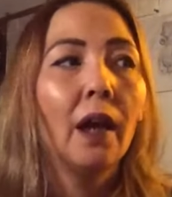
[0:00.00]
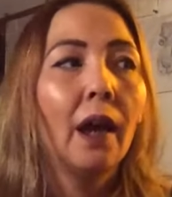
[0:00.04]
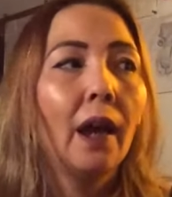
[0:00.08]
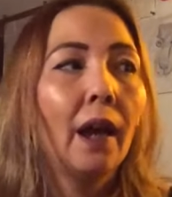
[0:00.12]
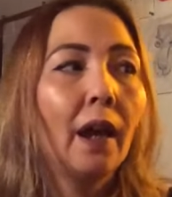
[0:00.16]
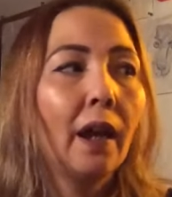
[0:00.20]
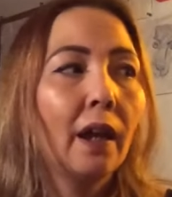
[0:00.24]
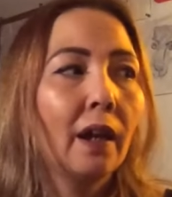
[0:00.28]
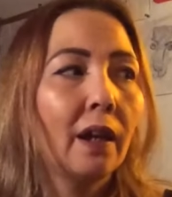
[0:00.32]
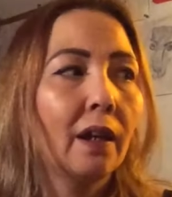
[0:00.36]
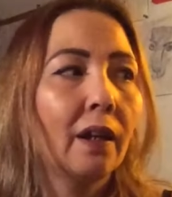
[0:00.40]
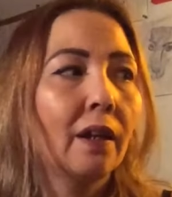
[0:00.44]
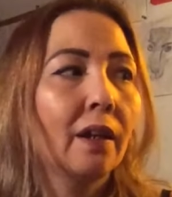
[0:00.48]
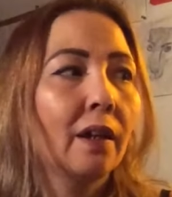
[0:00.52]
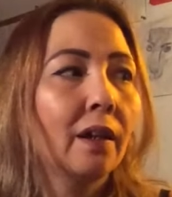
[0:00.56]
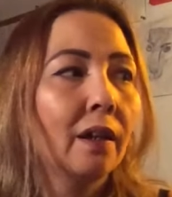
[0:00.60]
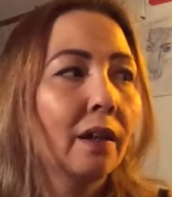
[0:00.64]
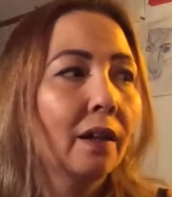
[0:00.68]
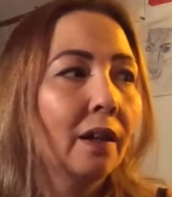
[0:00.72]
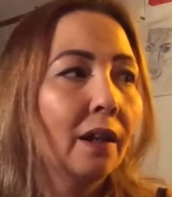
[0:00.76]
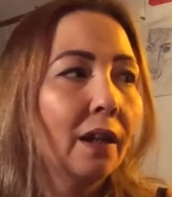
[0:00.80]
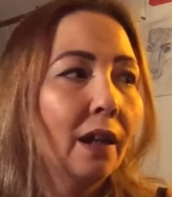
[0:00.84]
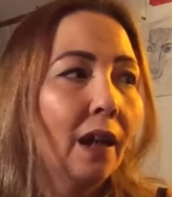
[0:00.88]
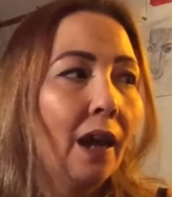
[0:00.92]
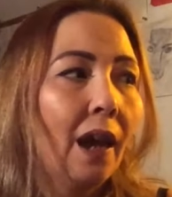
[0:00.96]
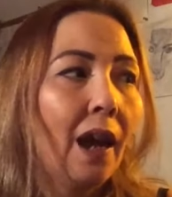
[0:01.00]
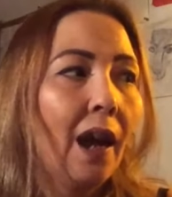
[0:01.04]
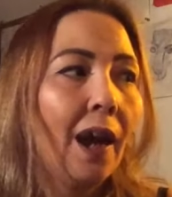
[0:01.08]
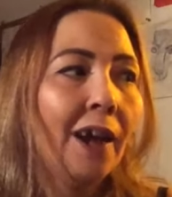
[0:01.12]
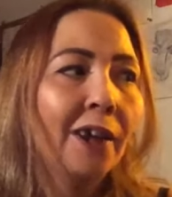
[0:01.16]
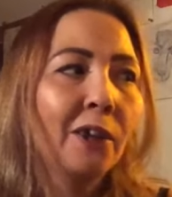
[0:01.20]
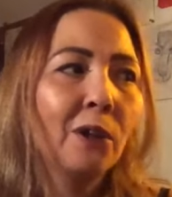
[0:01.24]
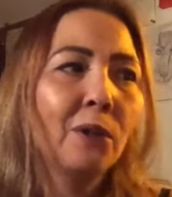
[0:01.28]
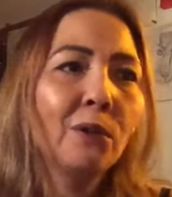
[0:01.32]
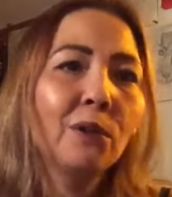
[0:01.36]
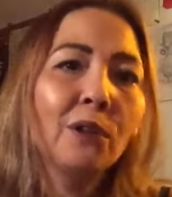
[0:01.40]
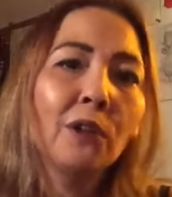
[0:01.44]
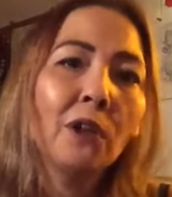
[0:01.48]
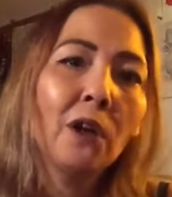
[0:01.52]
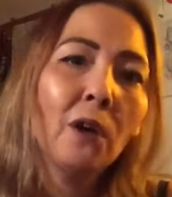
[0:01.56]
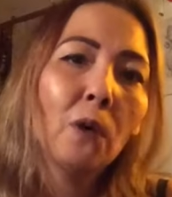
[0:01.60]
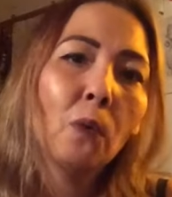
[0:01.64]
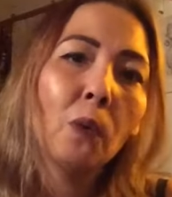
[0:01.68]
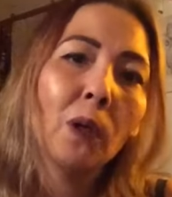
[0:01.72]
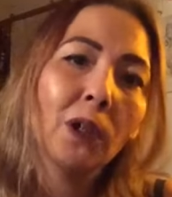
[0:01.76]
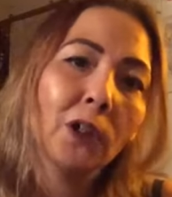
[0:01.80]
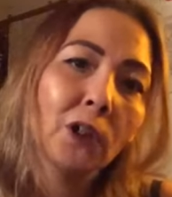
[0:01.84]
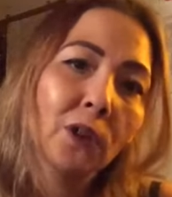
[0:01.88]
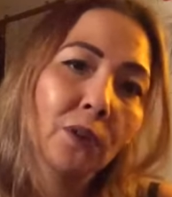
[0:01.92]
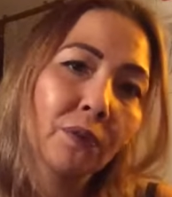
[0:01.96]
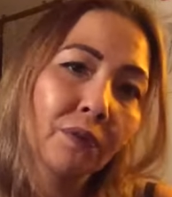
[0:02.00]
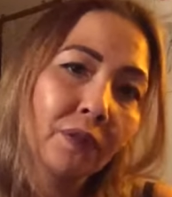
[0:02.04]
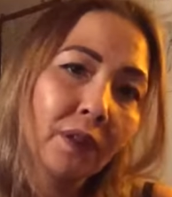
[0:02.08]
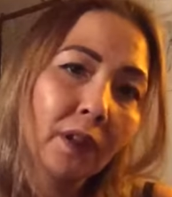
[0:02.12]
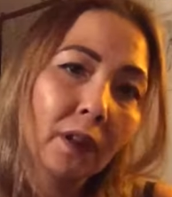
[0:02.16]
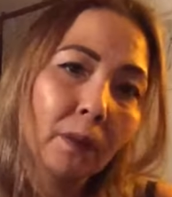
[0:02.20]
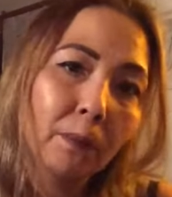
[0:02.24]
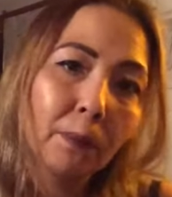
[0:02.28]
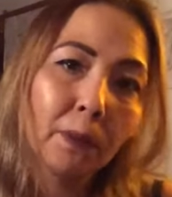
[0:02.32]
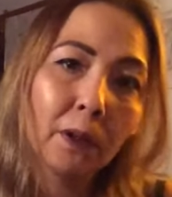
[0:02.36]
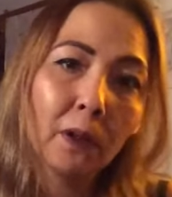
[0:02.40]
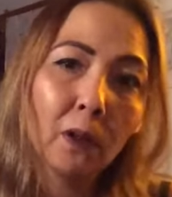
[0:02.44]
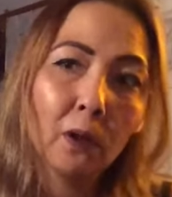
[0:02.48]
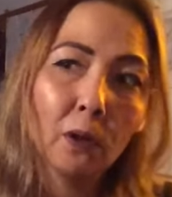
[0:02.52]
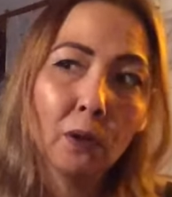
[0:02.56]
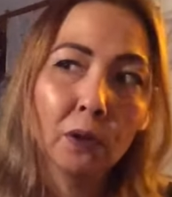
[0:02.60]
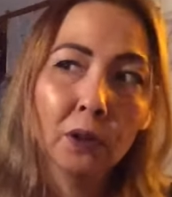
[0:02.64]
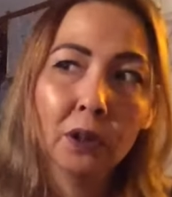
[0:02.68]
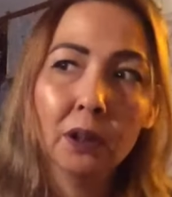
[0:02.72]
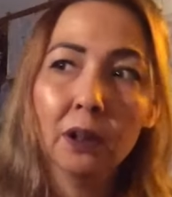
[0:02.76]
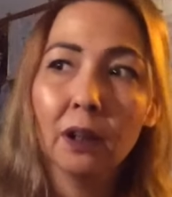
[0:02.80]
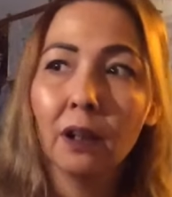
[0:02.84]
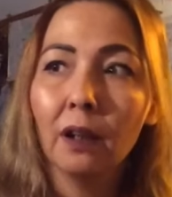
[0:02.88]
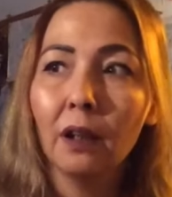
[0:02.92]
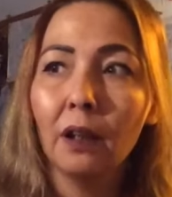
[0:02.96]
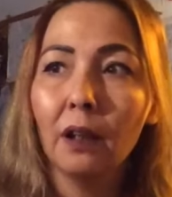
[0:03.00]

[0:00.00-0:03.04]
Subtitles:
And I don't know what to feel, because